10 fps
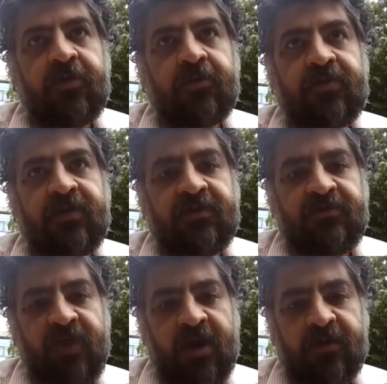wrote
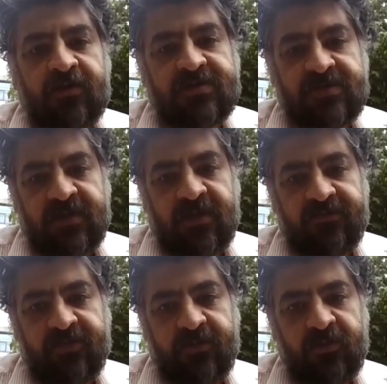the final scene
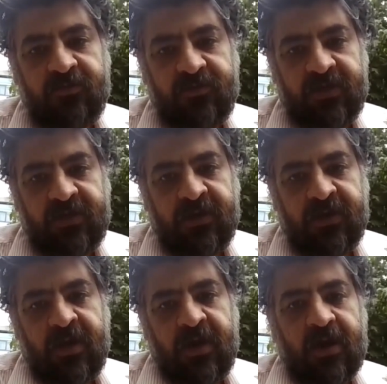of the movie
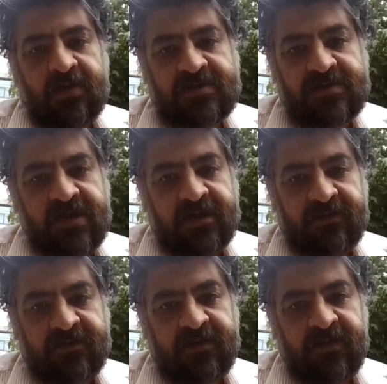on
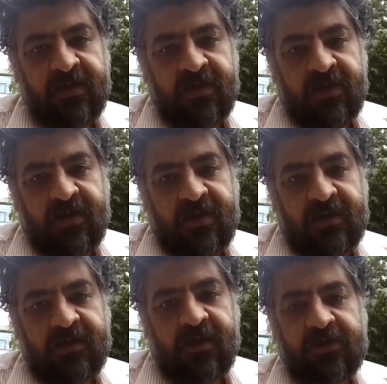set,
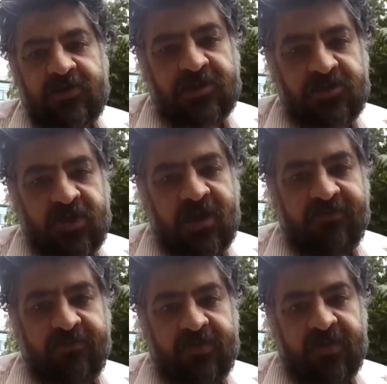and I changed
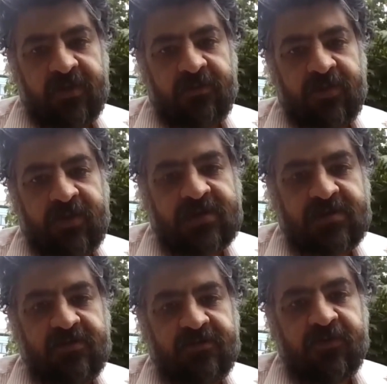everything
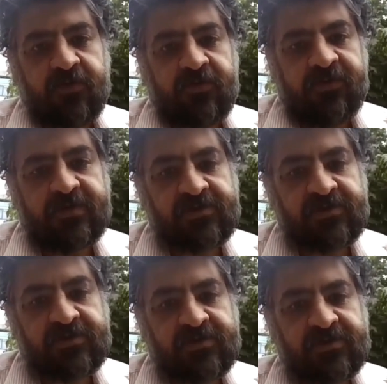because of our
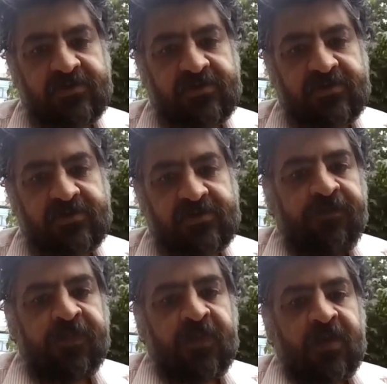
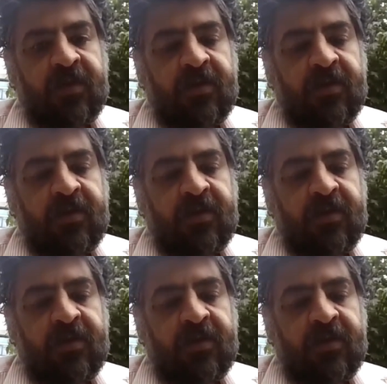restrictions.